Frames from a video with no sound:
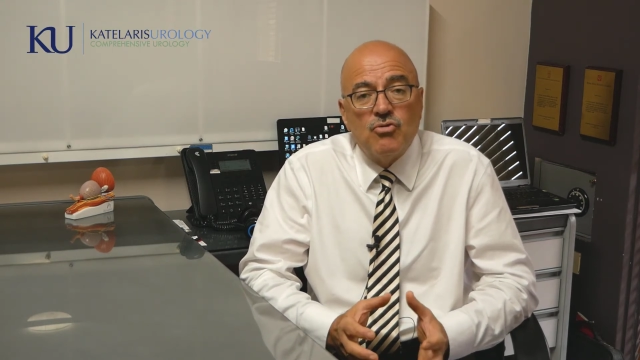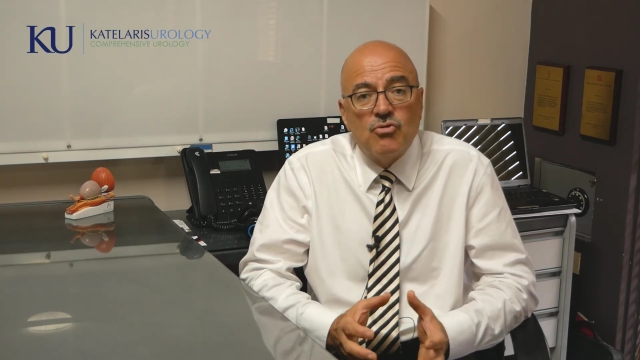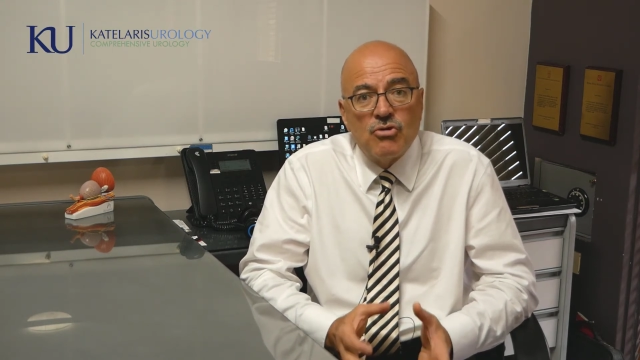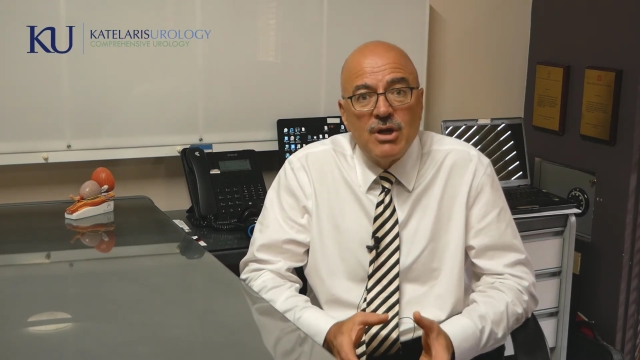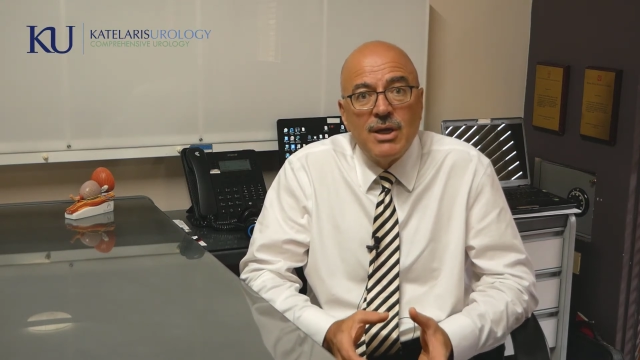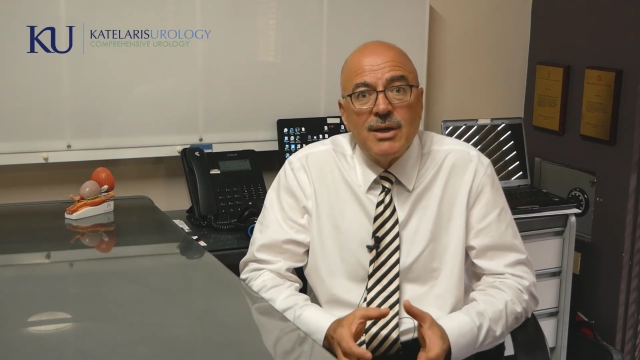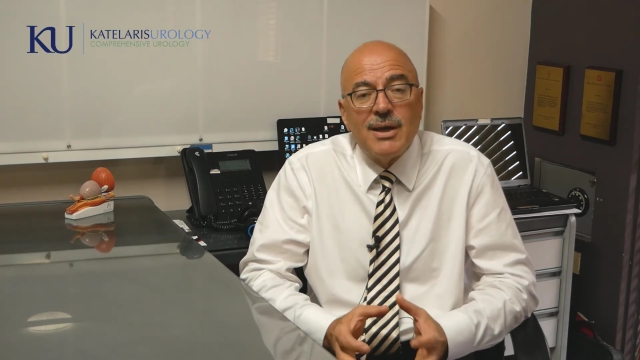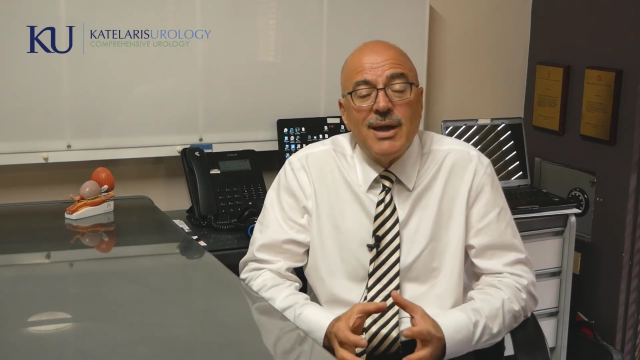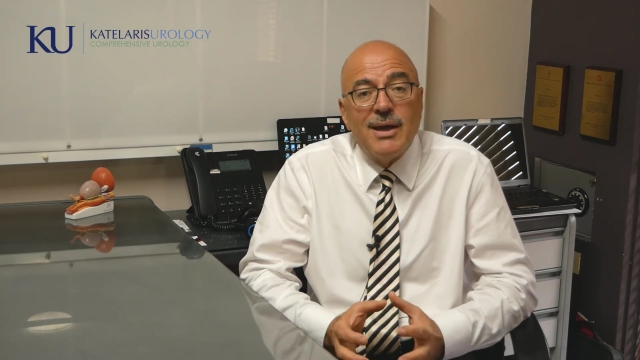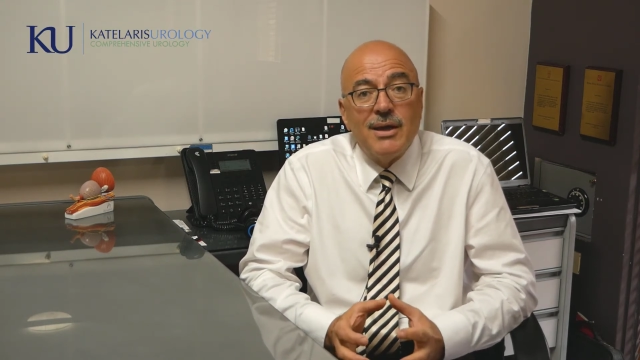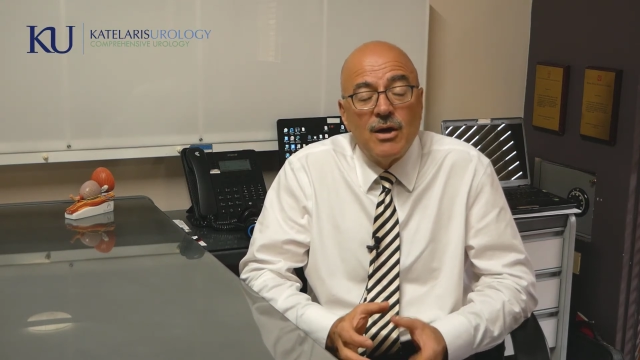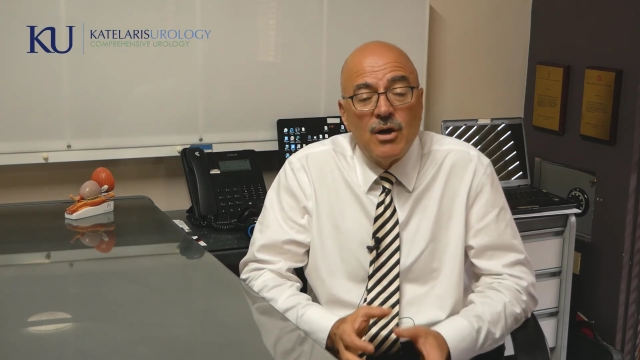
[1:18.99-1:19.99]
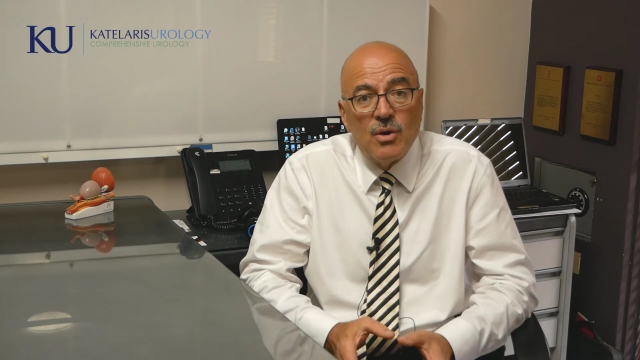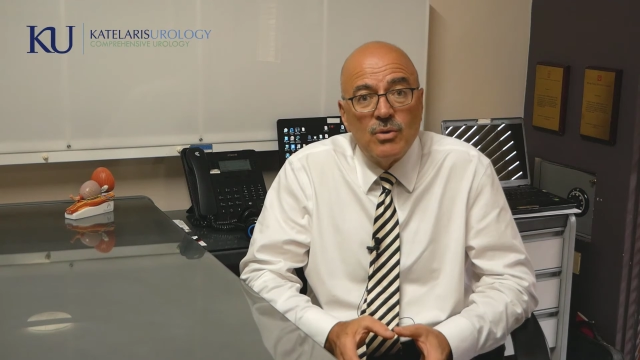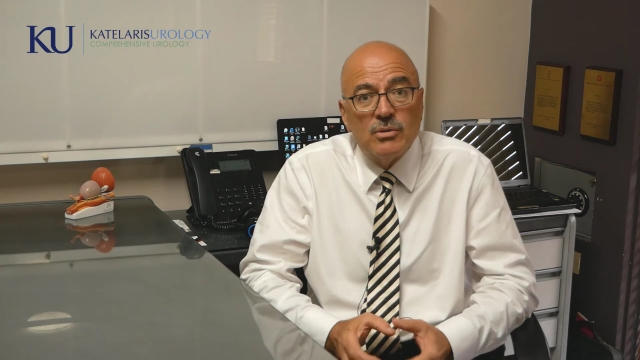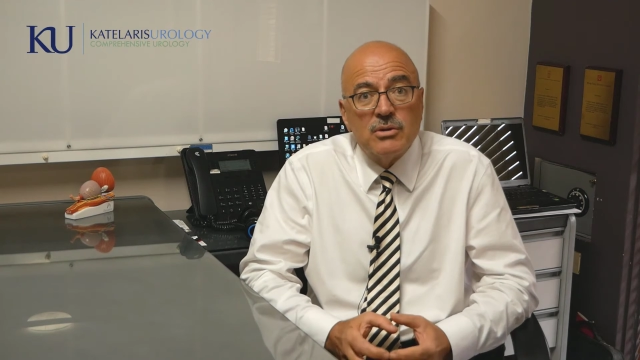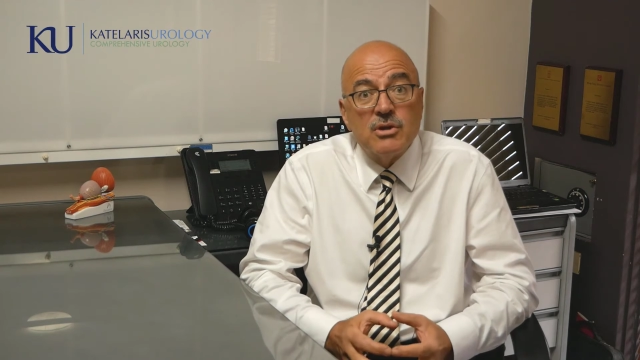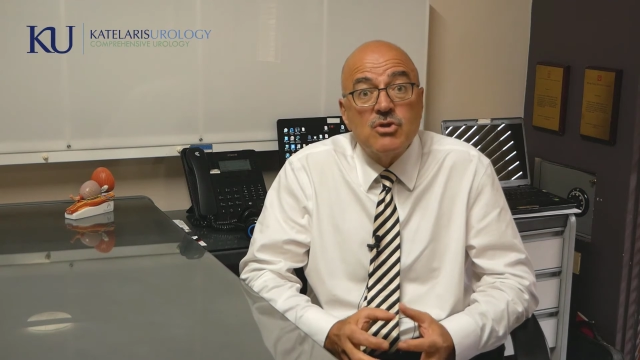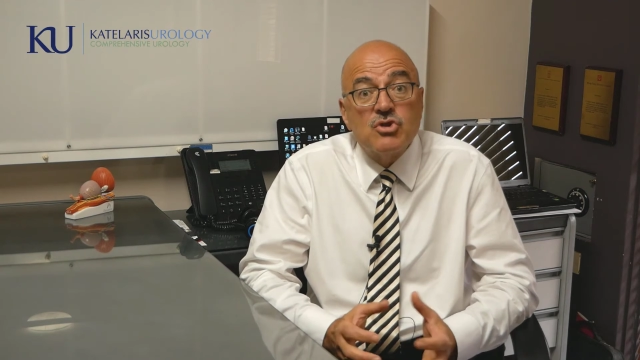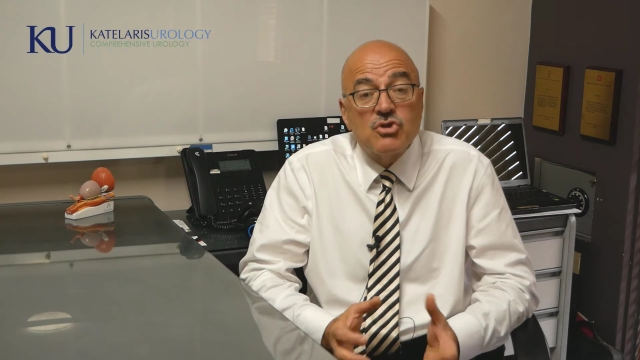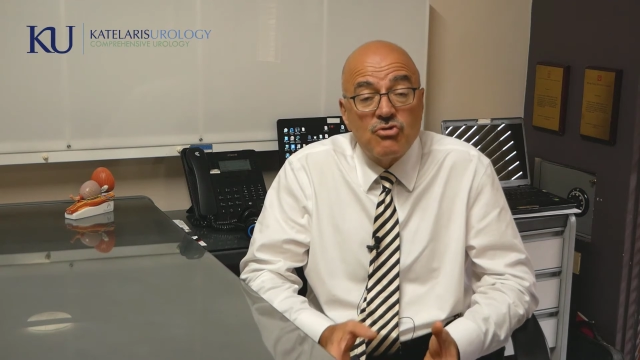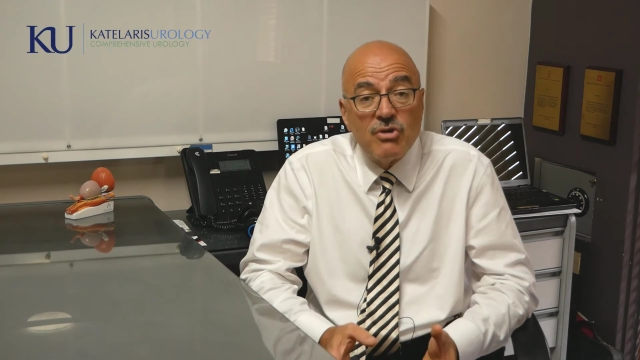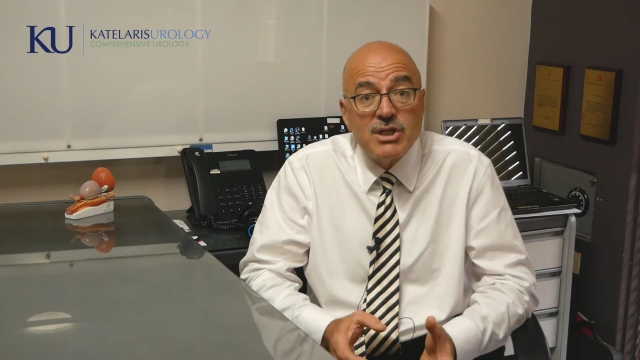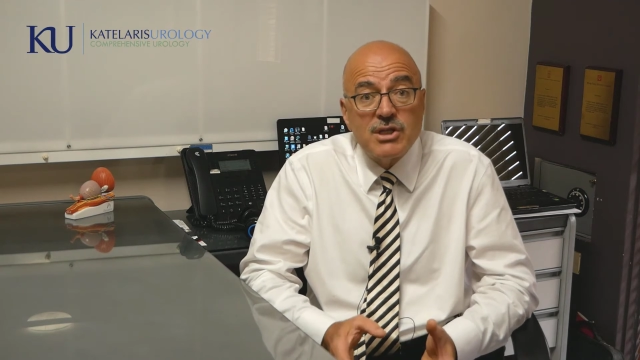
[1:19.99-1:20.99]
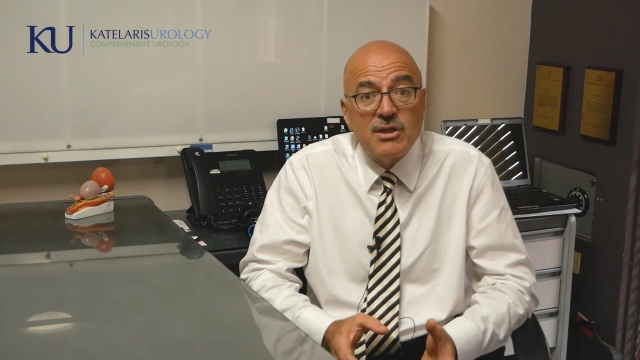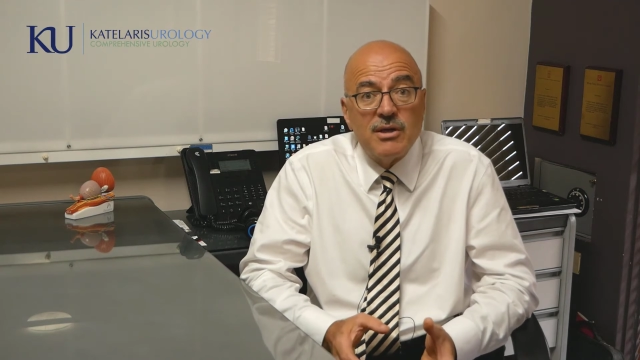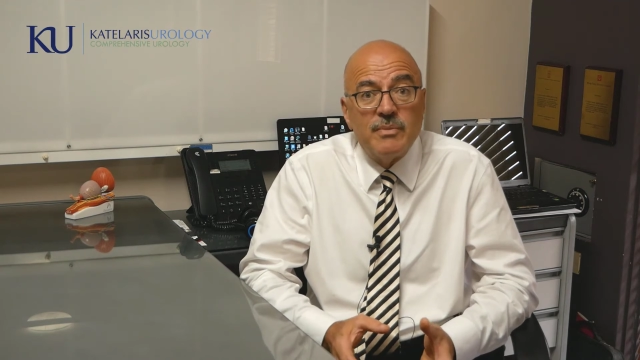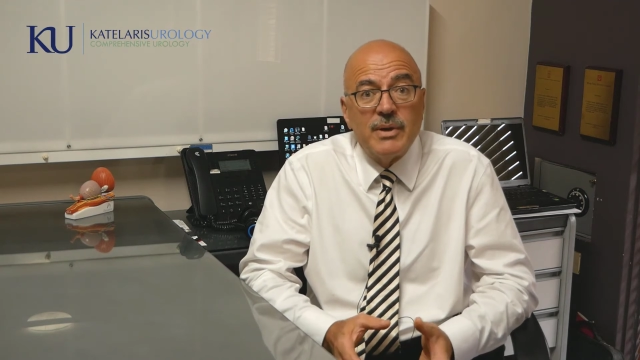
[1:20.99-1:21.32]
drink and hold and stretch their